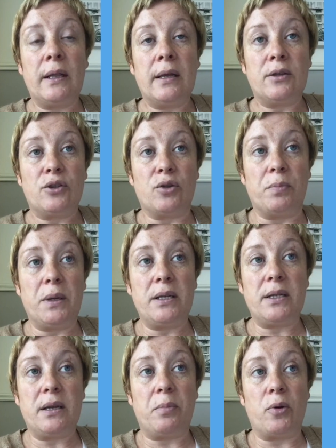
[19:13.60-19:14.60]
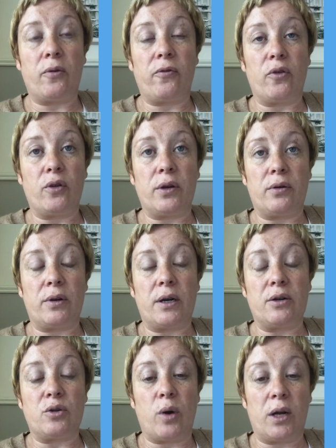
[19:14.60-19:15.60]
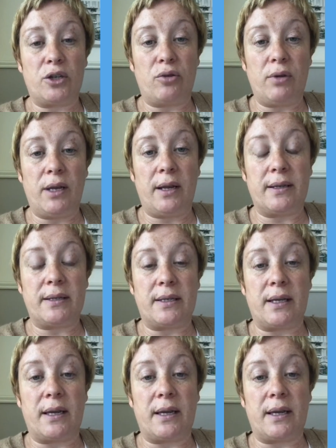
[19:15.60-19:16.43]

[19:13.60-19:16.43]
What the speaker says: So building a portfolio in Ireland, what are realistic